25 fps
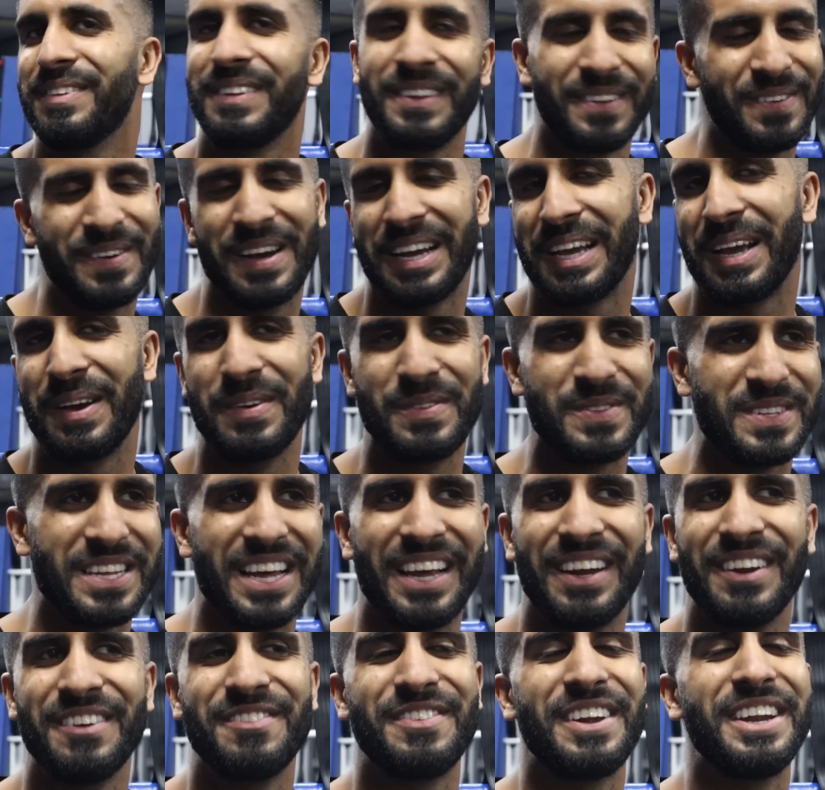
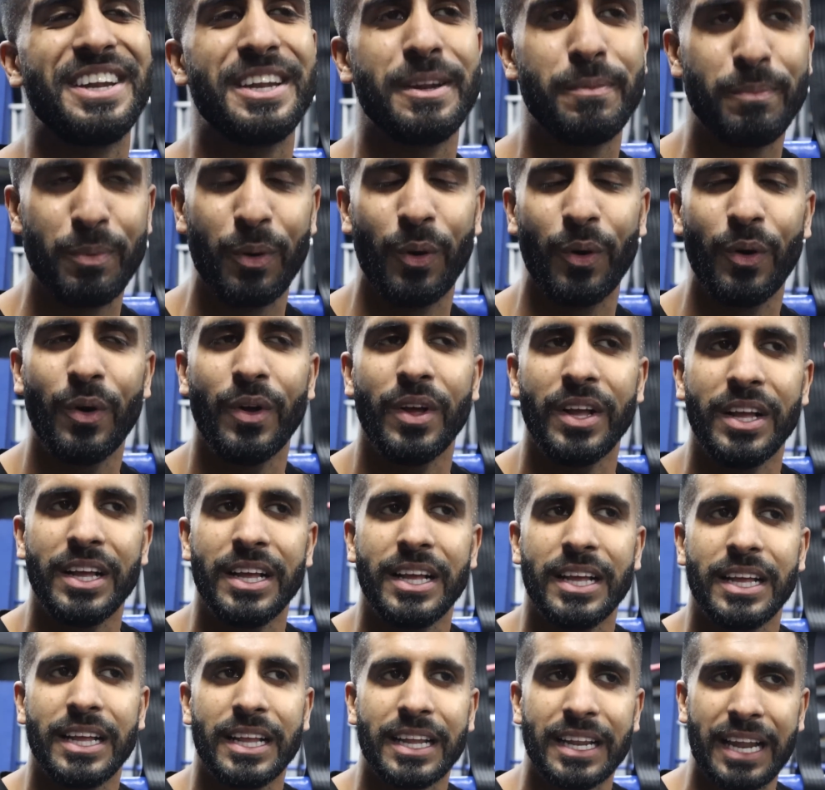upset or offended, but
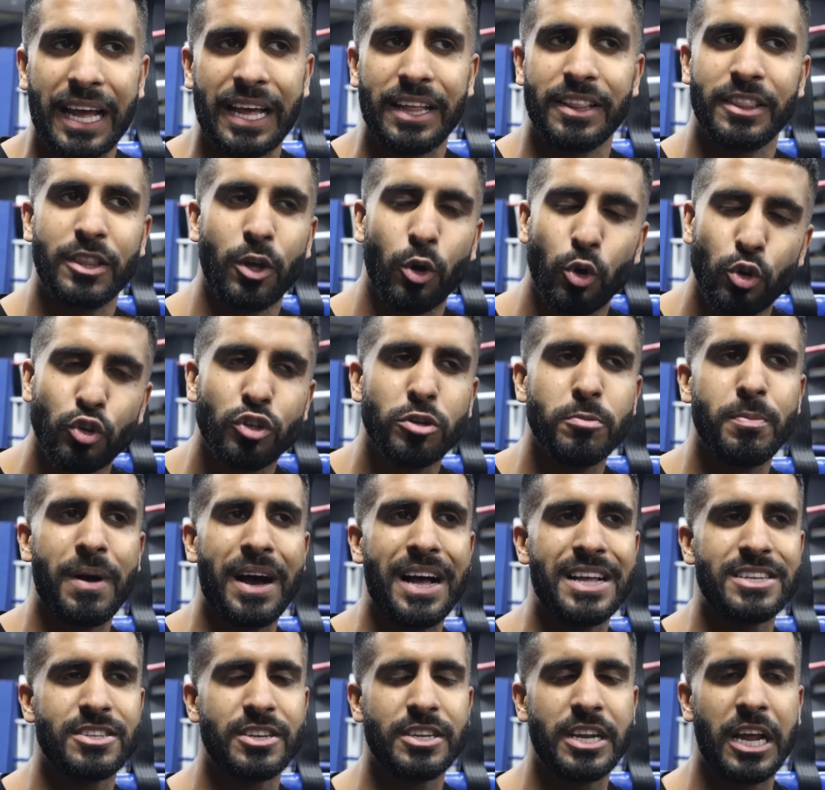like the 100
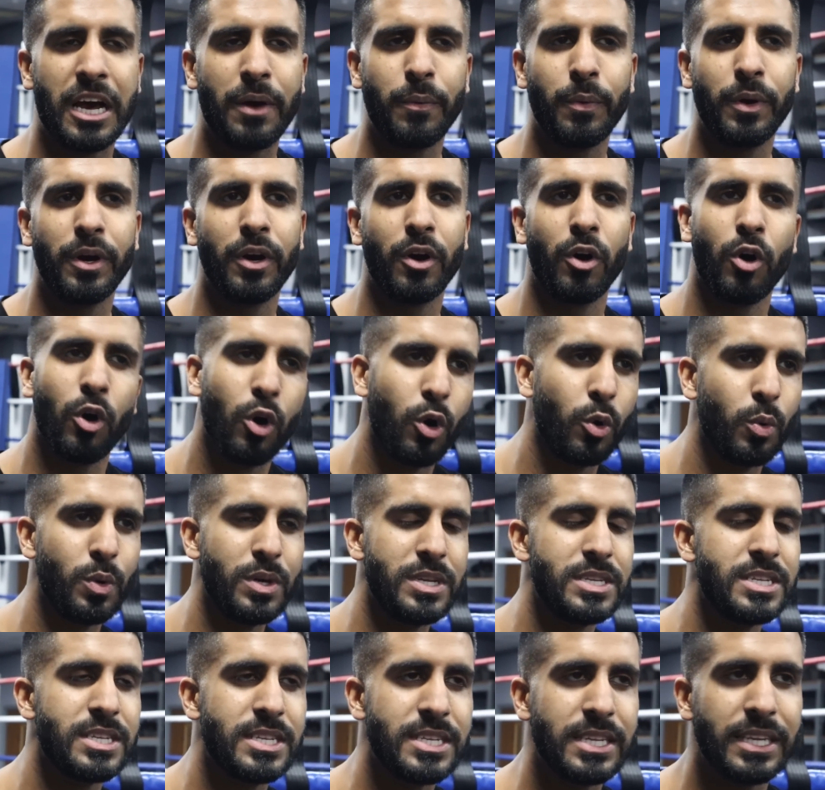miles an hour,
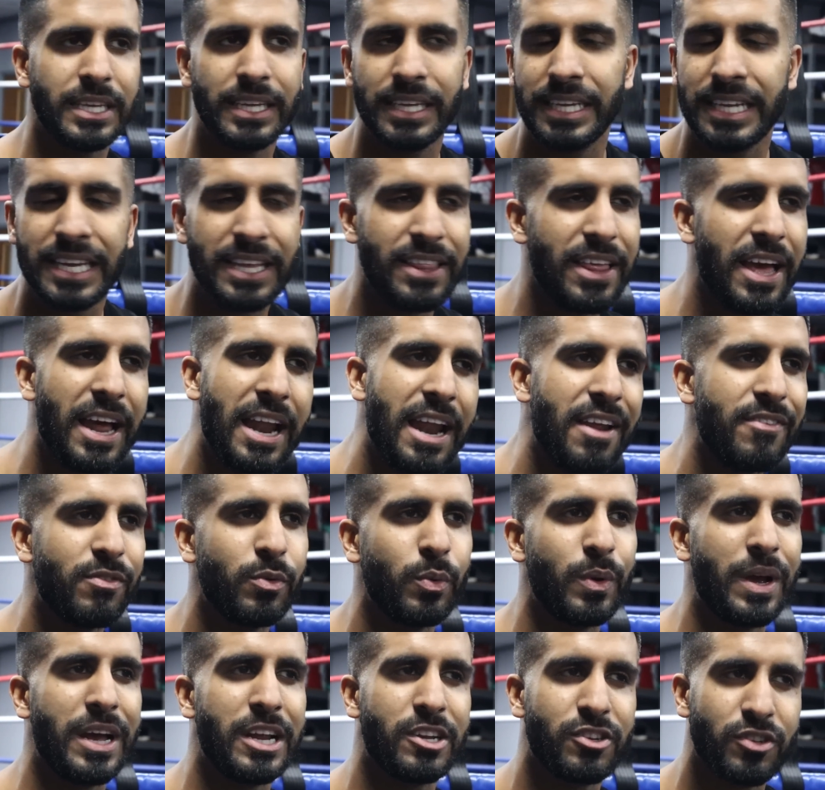always here, there,
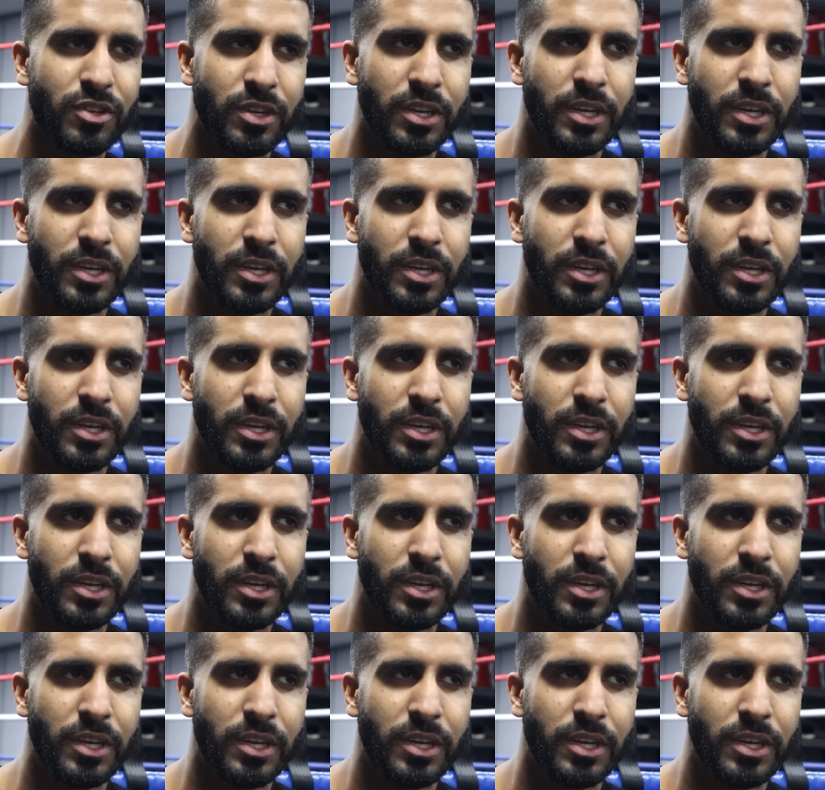everywhere.